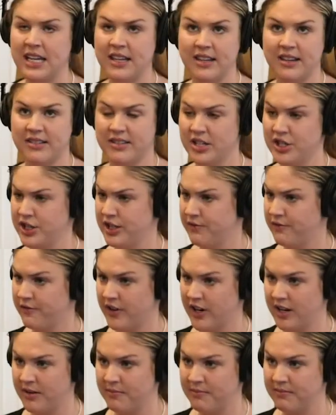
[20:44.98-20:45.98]
the decision
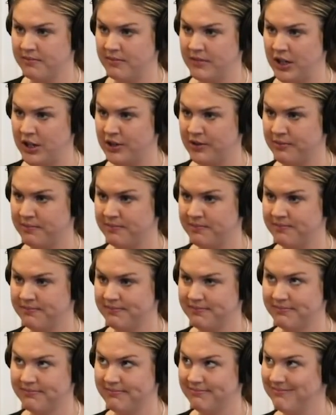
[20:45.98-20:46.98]
from you know
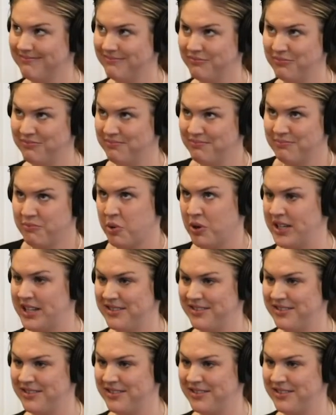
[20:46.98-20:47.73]
point